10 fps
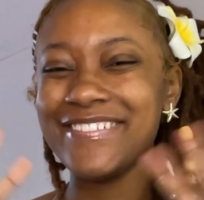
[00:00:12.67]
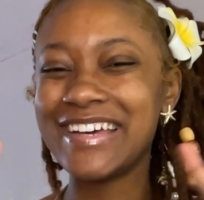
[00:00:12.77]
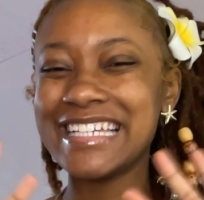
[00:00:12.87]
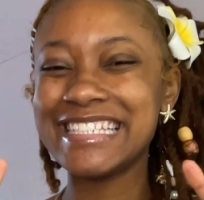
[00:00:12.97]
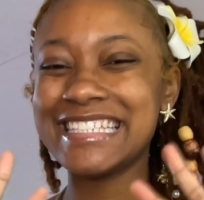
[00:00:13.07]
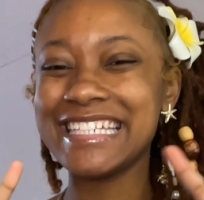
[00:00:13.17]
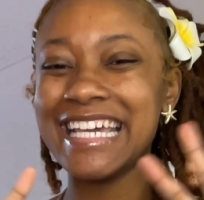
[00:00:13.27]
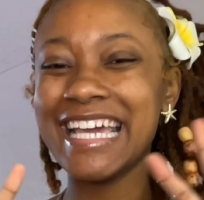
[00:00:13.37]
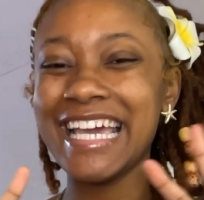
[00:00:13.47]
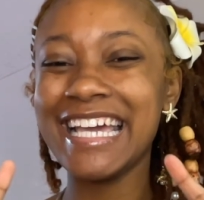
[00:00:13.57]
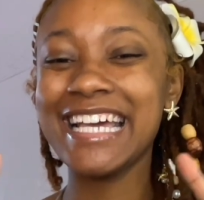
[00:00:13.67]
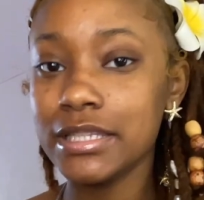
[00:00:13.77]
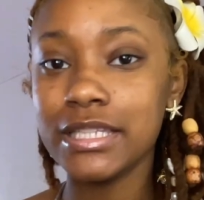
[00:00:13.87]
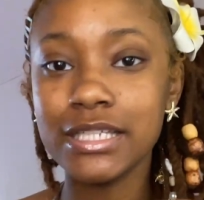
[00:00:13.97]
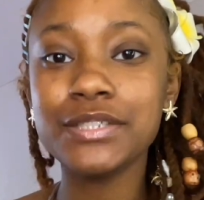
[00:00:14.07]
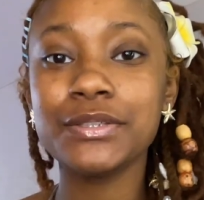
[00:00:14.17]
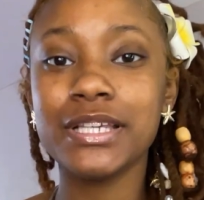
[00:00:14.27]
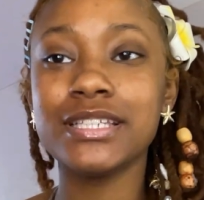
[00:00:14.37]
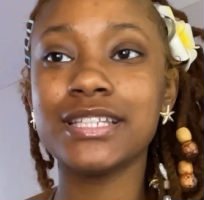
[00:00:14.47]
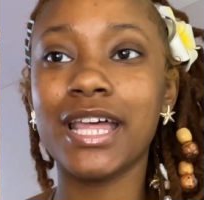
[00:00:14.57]
bestie. This
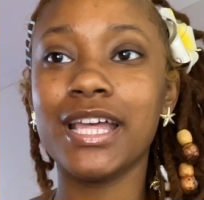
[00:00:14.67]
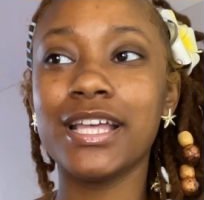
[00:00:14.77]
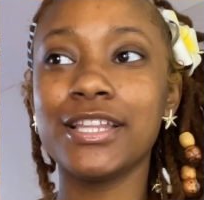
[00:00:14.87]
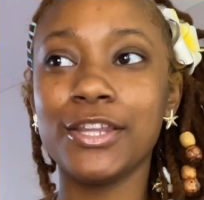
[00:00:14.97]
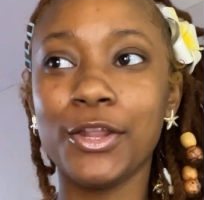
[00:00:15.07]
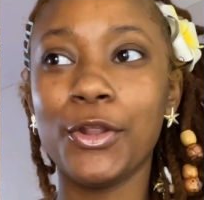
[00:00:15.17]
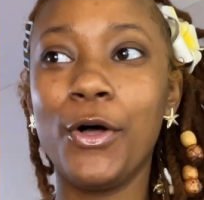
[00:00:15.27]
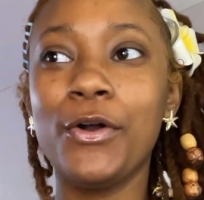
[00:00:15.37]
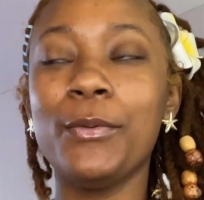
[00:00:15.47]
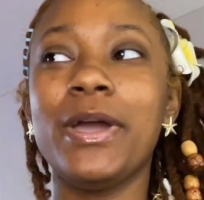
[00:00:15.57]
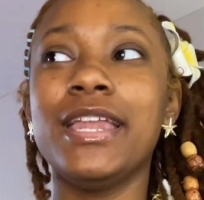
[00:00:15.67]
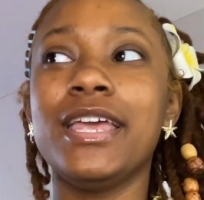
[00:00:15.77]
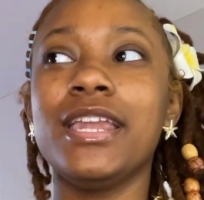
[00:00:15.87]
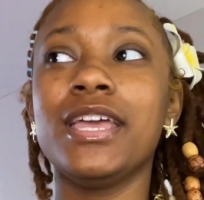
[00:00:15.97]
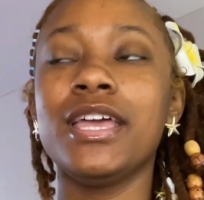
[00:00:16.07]
is like the long-awaited